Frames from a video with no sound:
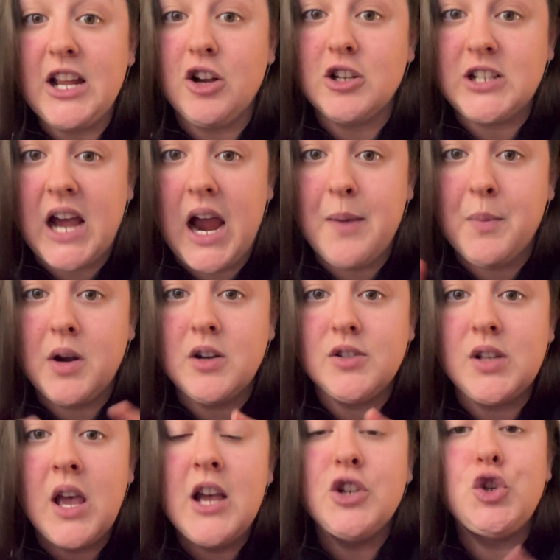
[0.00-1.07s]
your
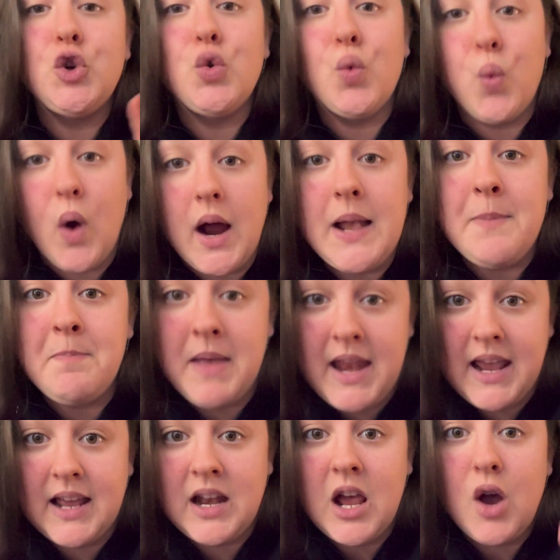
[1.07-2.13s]
timers to 1
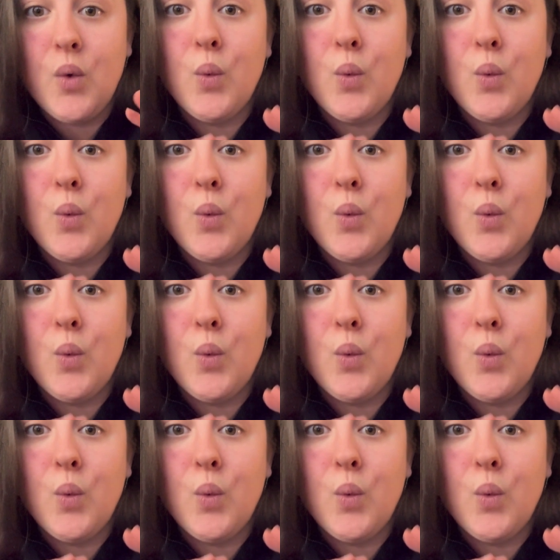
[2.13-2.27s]
minute.